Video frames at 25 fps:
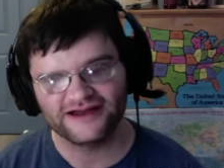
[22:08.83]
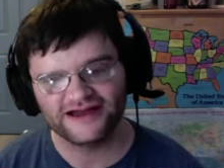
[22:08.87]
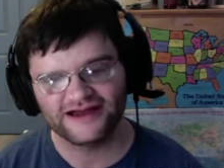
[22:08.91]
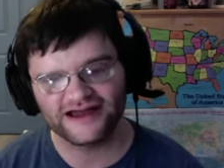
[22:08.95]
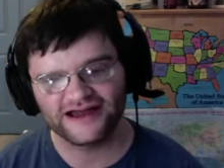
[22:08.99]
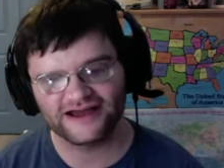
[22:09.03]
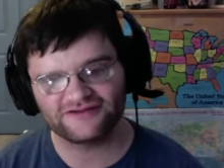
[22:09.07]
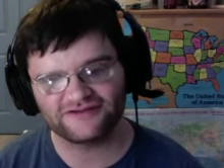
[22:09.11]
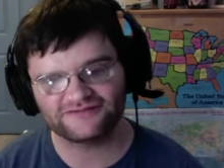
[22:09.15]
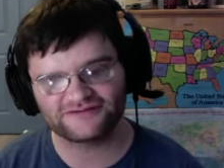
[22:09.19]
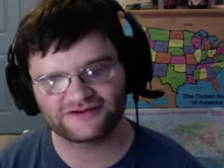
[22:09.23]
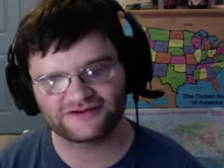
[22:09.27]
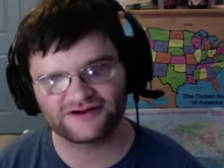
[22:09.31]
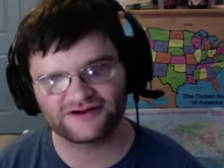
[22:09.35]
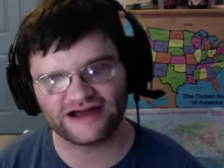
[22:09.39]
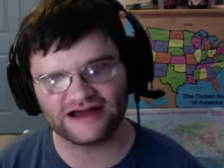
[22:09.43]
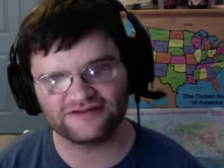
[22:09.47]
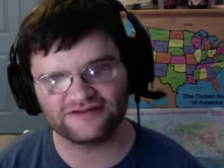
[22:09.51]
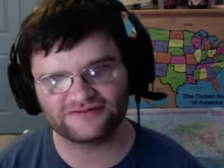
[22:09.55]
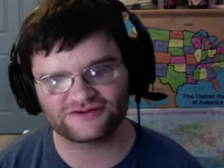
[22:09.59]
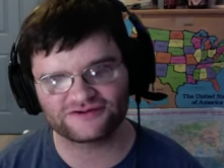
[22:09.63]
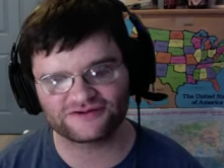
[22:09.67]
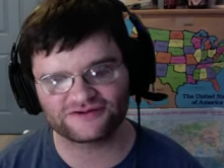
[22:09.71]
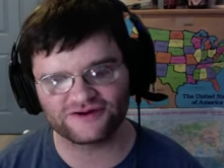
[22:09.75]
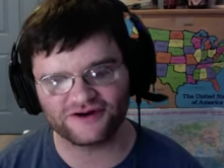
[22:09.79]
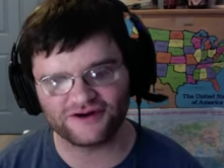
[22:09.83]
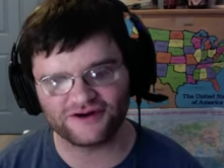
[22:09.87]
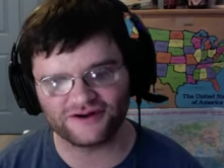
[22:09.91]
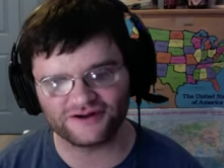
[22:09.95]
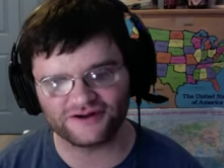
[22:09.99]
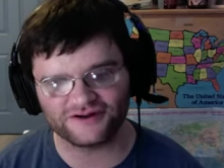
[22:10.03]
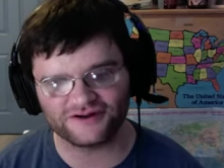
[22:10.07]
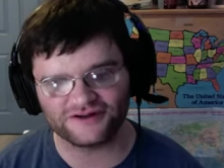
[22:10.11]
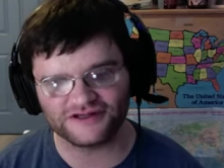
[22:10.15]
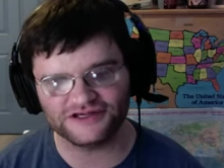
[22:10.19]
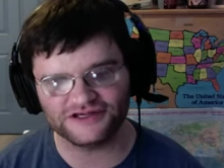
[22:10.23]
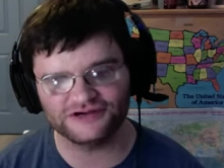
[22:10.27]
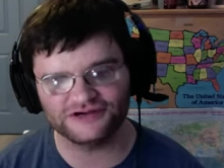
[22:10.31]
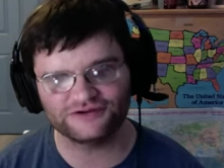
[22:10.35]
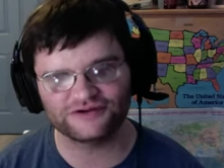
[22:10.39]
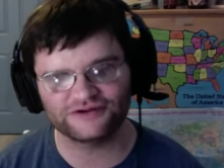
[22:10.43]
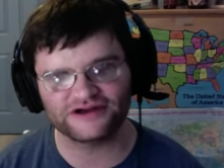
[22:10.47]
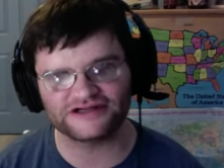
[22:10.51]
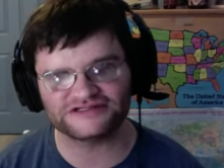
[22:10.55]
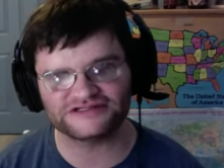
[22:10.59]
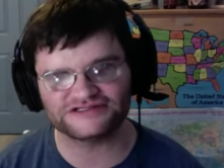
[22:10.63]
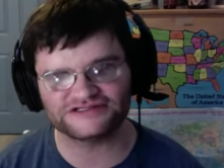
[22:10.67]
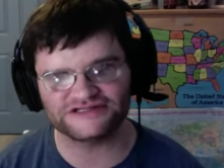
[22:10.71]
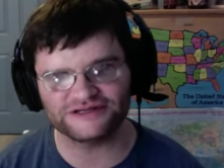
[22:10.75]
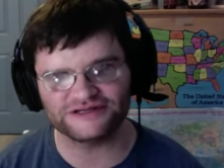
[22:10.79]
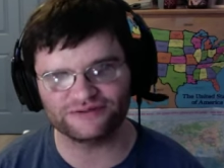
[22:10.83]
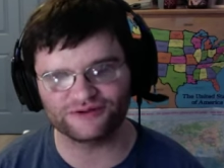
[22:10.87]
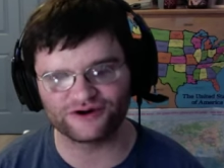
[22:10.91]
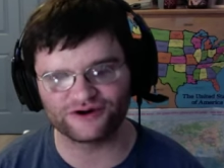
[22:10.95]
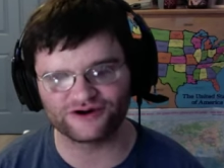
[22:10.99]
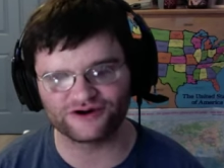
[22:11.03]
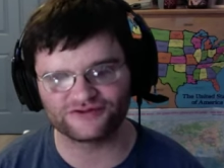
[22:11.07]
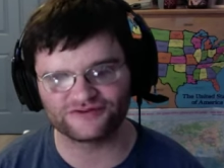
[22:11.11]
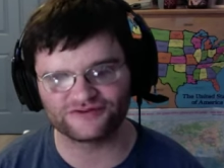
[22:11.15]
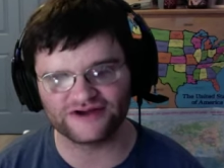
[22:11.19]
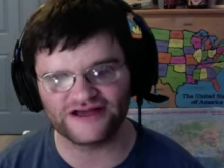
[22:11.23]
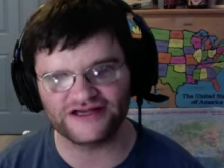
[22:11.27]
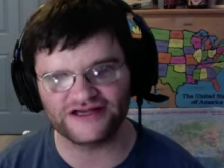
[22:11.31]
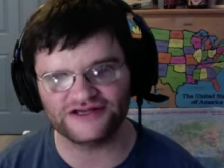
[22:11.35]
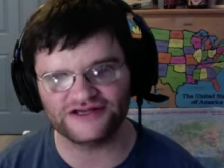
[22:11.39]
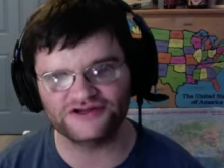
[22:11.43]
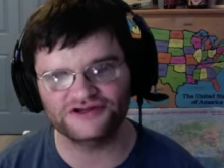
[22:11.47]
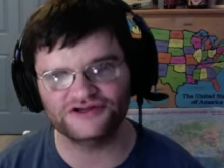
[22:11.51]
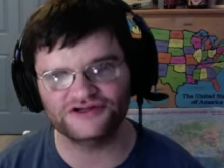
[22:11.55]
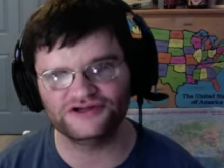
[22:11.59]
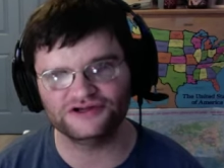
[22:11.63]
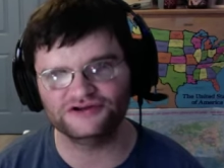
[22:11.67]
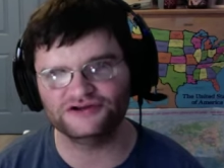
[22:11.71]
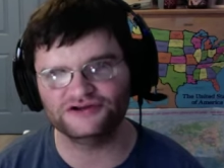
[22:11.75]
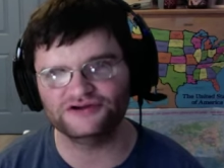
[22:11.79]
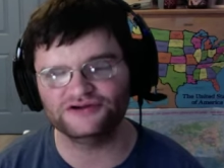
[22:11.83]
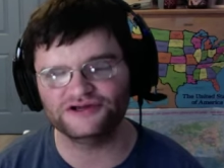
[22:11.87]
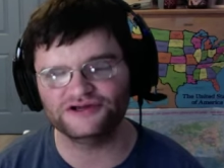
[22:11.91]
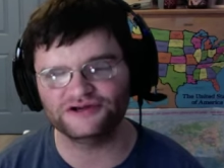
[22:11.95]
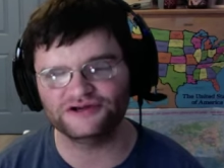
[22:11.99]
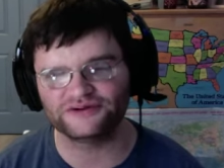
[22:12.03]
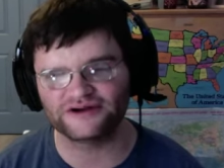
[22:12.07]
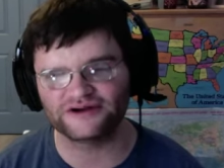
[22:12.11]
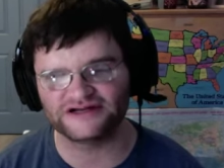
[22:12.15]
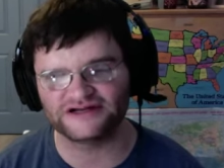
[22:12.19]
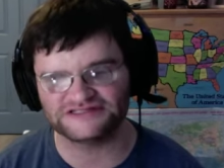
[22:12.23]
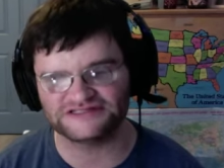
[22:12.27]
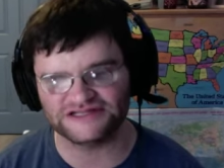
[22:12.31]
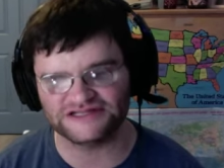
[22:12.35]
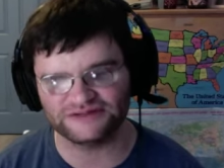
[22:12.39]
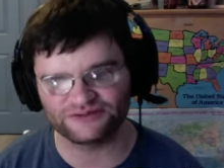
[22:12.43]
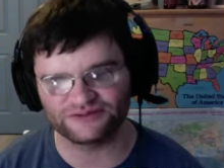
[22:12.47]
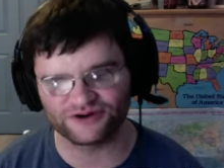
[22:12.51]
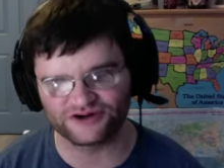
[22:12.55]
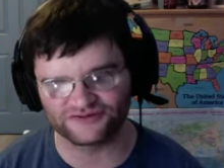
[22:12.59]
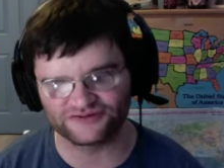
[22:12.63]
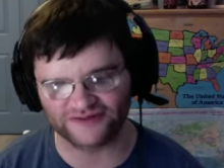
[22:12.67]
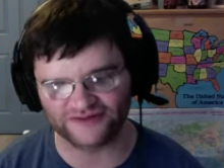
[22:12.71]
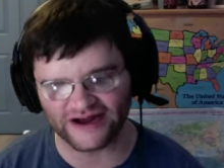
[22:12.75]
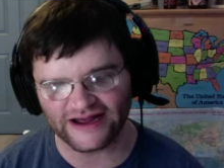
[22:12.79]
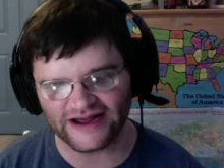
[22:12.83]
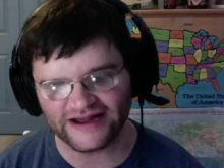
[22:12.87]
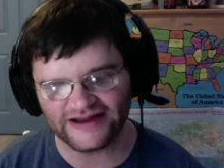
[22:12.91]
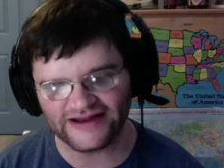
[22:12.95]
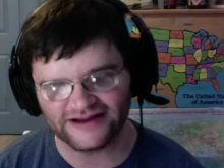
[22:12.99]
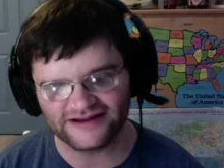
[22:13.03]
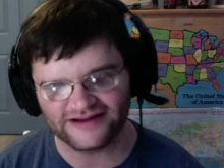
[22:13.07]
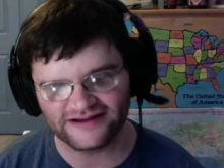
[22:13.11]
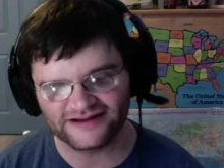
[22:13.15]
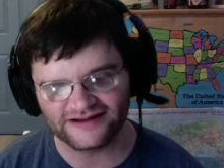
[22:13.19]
After after all, you were at SeaWorld, right? You you knew you were at SeaWorld, right?